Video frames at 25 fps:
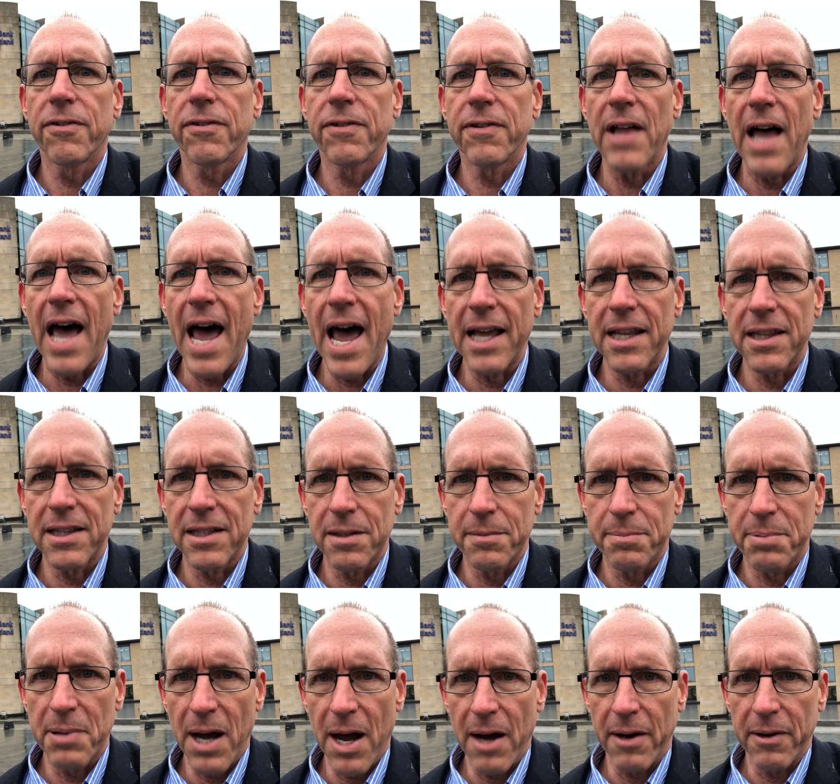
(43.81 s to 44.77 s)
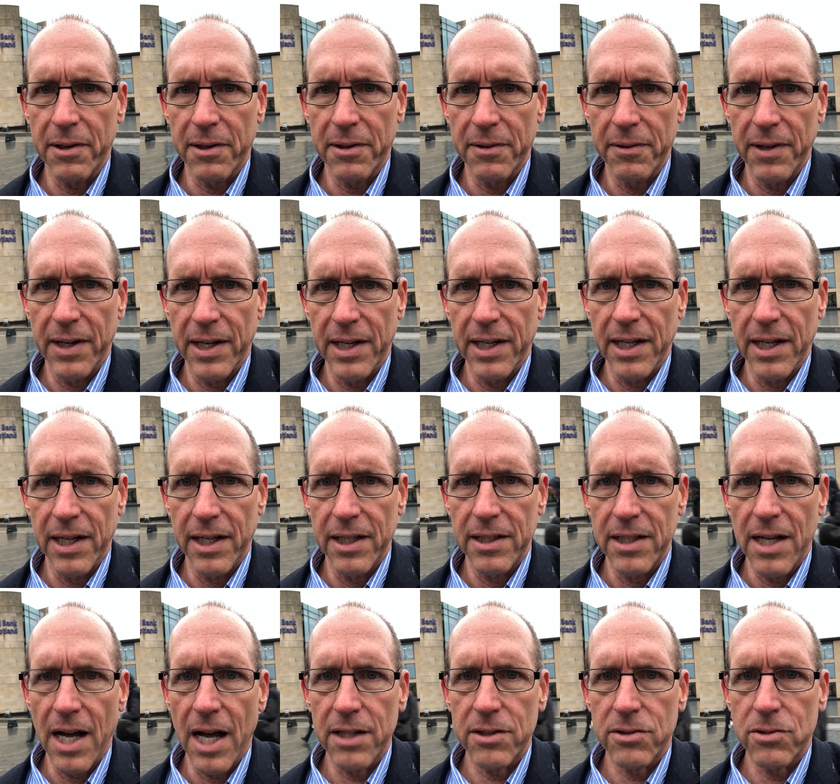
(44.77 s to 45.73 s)
flatten the power gradient,
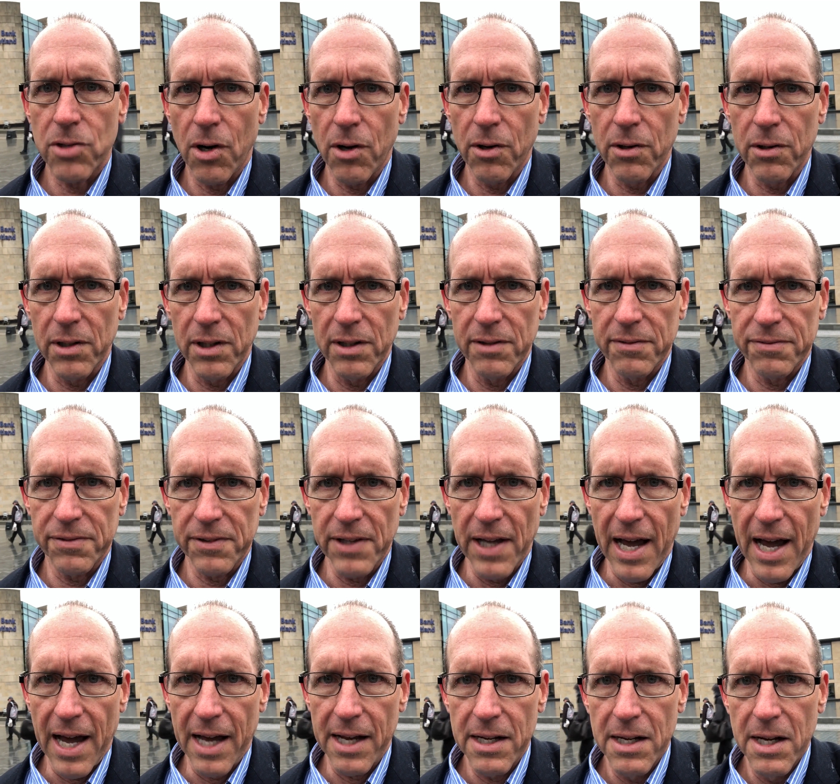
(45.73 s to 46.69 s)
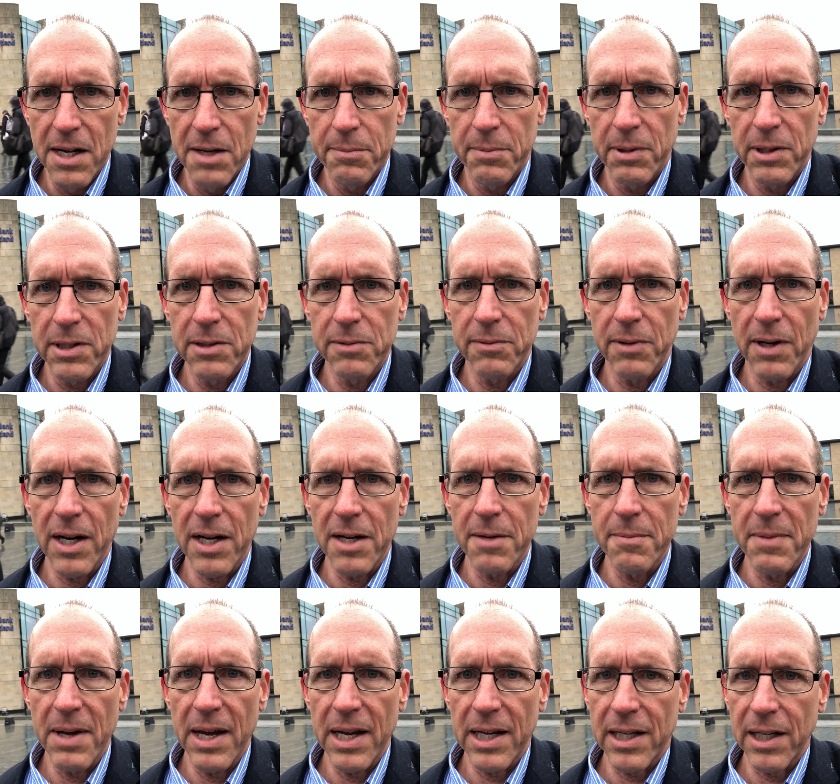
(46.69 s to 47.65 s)
not totally flat, but you want
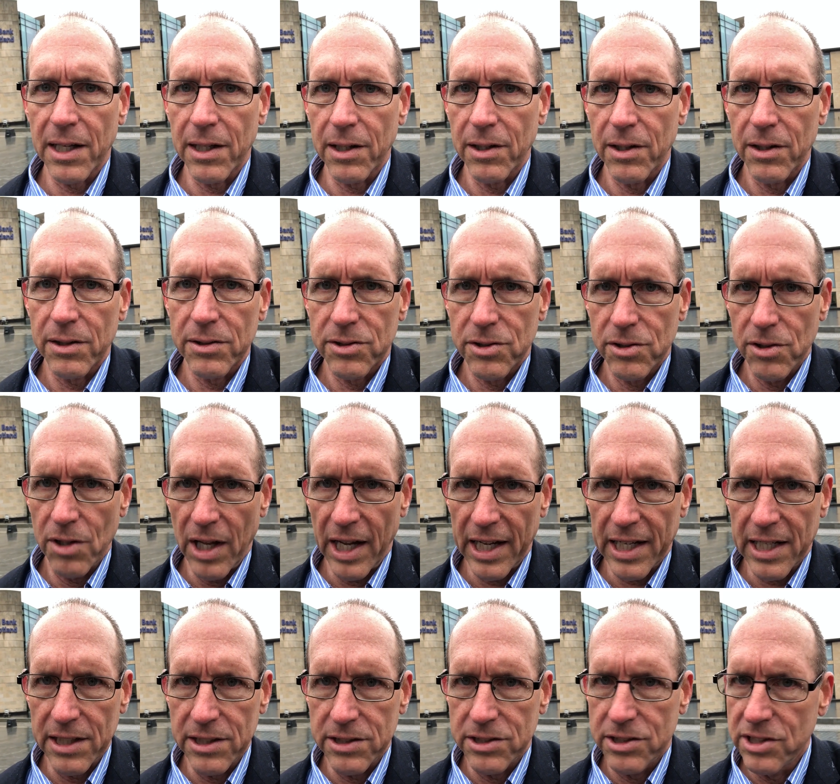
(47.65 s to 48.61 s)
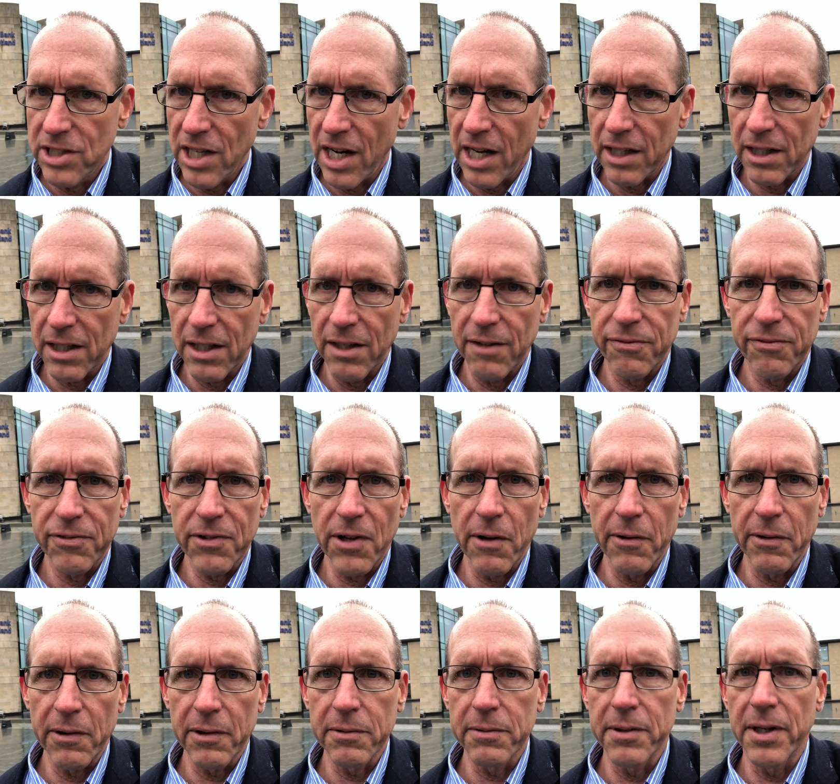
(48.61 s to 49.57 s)
to make it like a gently
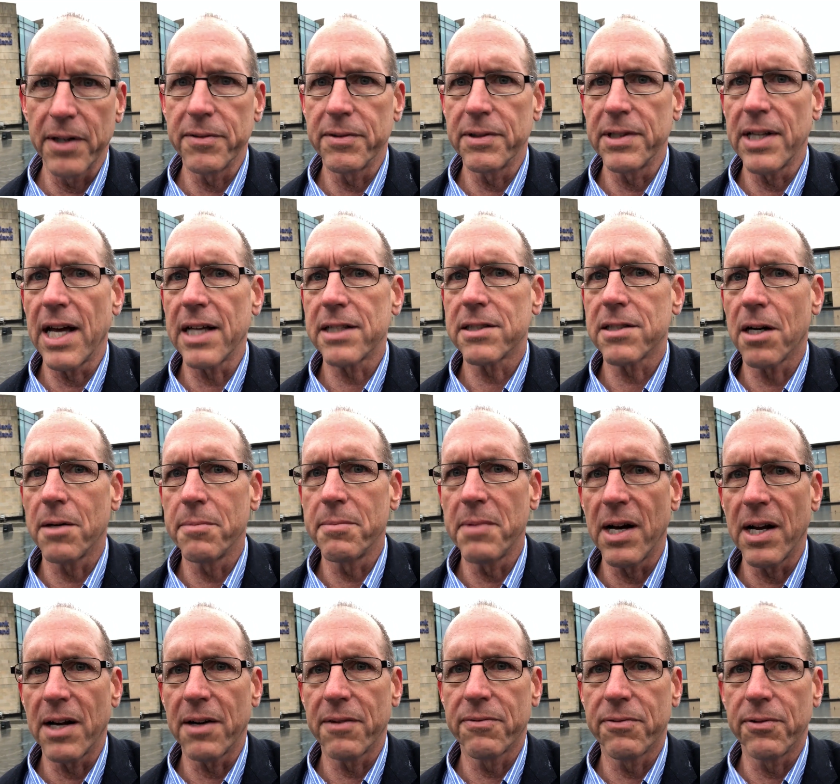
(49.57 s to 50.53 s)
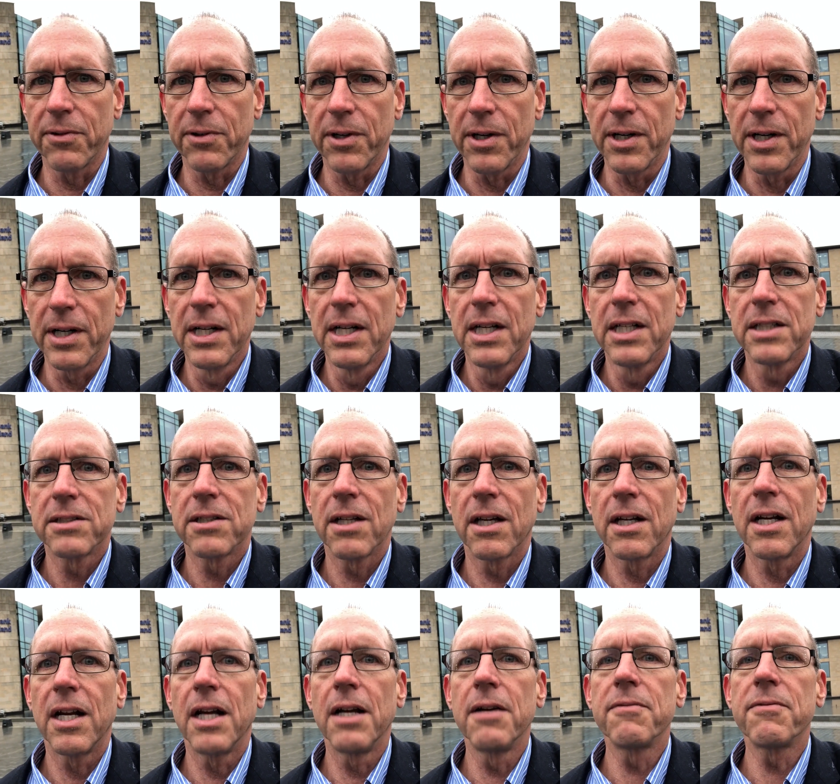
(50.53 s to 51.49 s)
flowing river. That's our metaphor, so
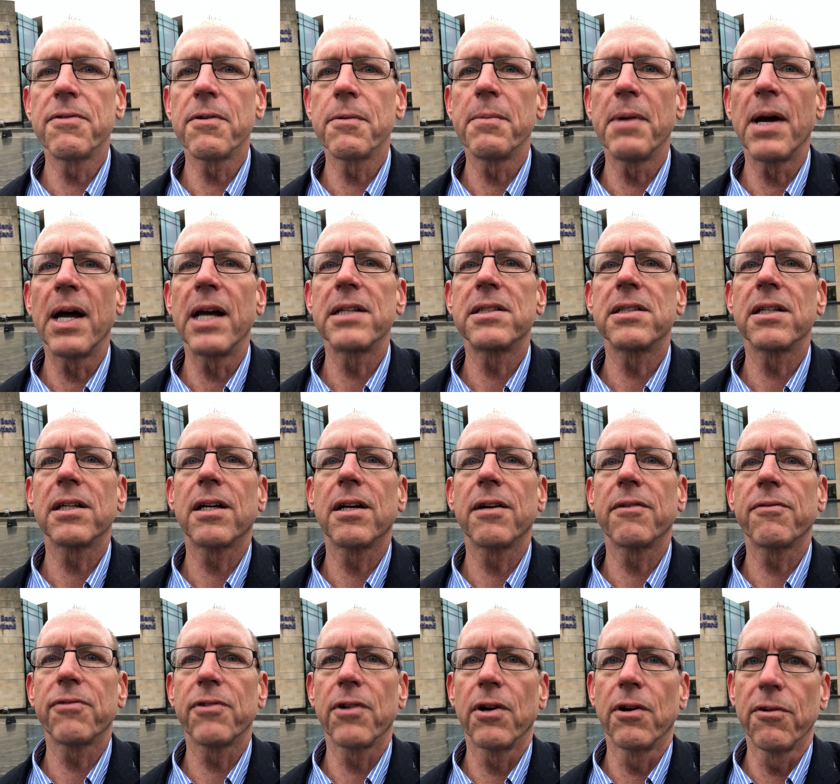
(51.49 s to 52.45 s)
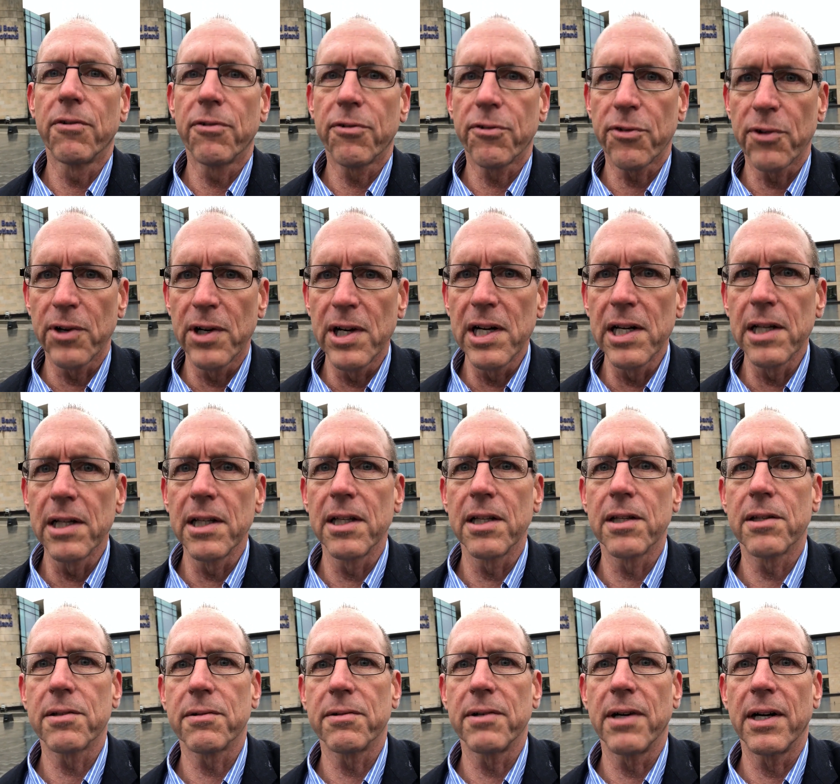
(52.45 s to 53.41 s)
that information can flow
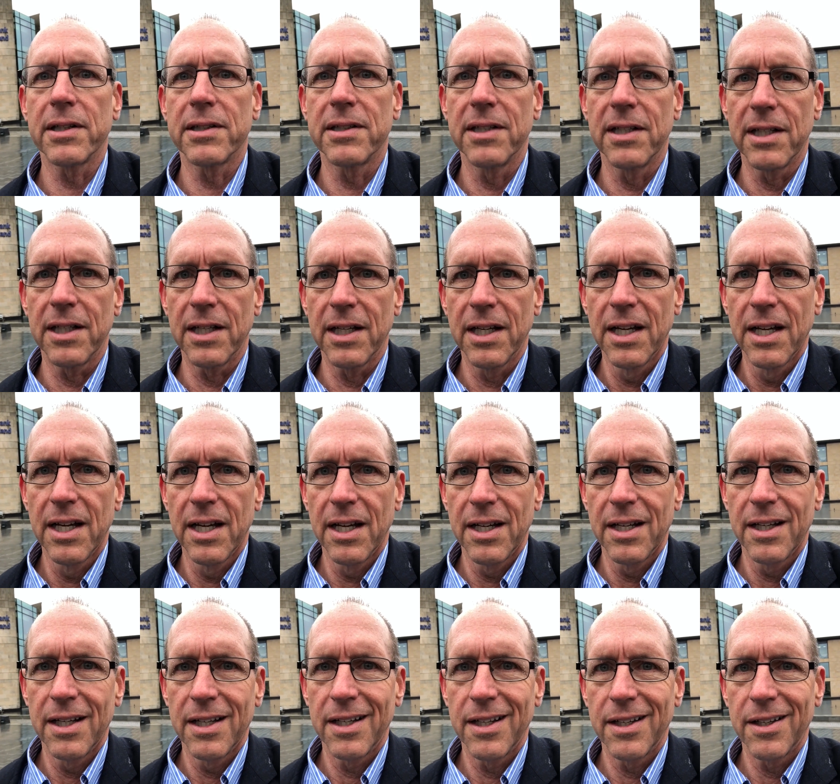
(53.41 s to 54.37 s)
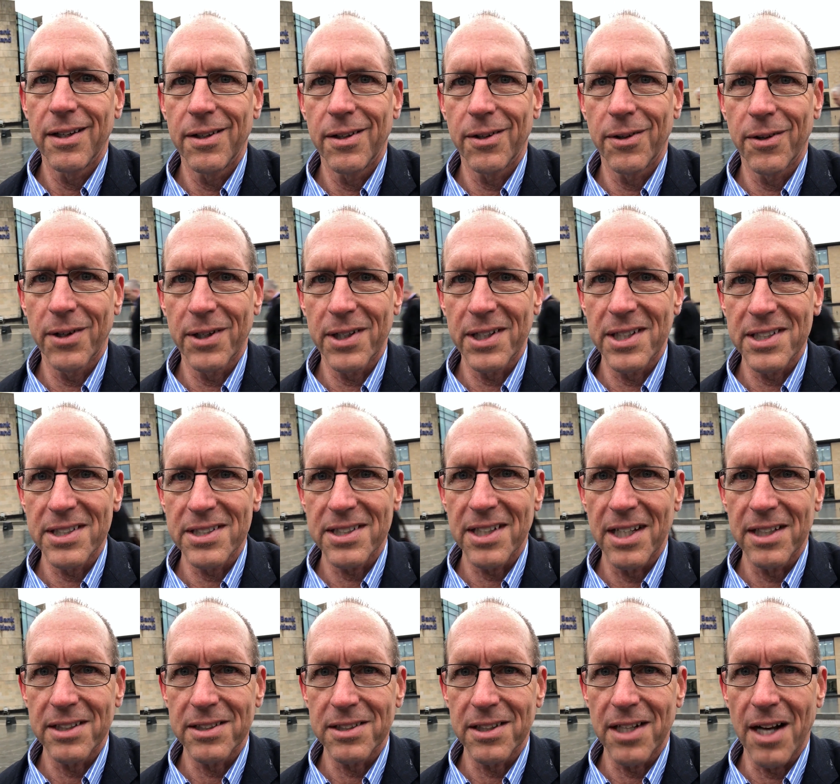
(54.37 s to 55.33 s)
freely throughout the
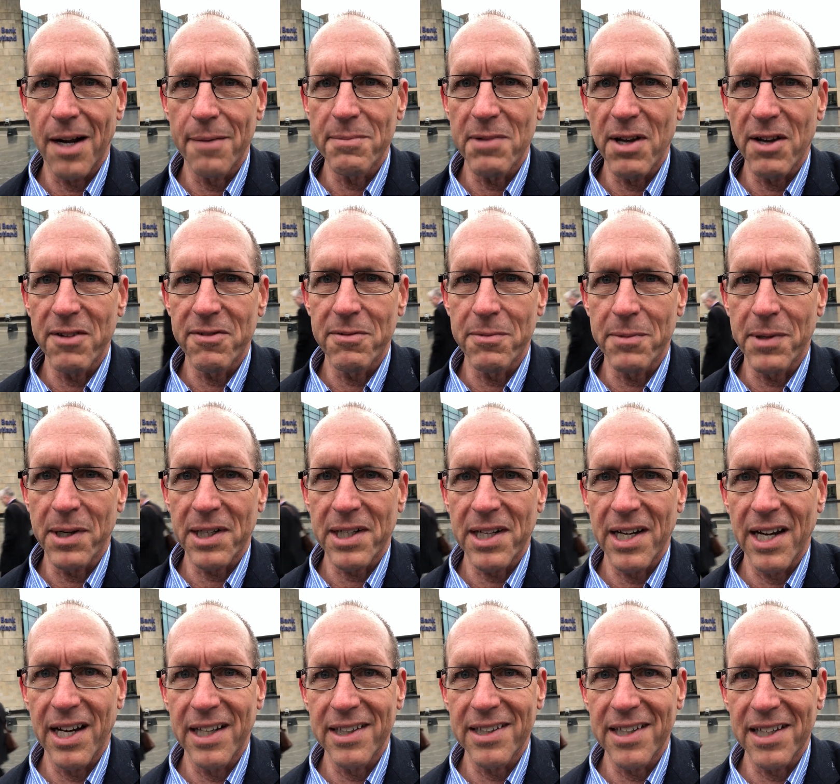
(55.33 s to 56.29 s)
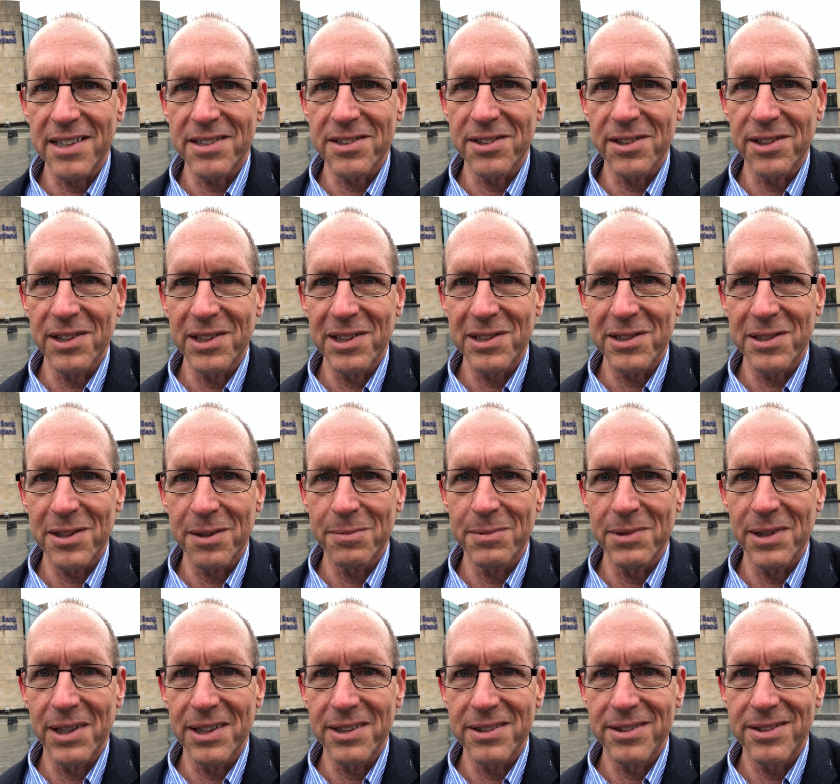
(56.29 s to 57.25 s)
organization. I'm David Marquet, and that's your Leadership
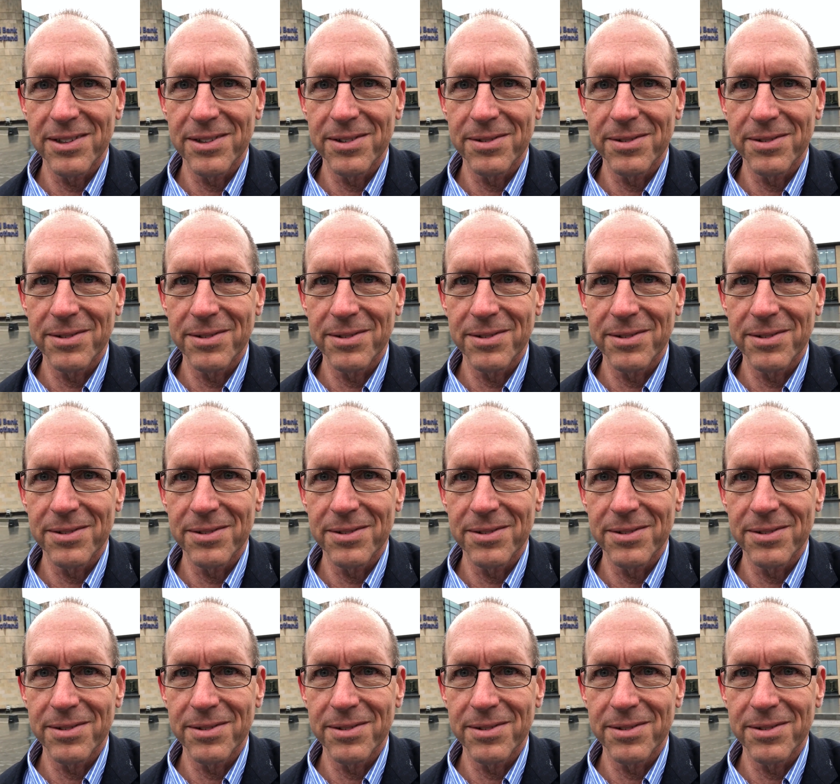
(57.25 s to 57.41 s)
Nudge.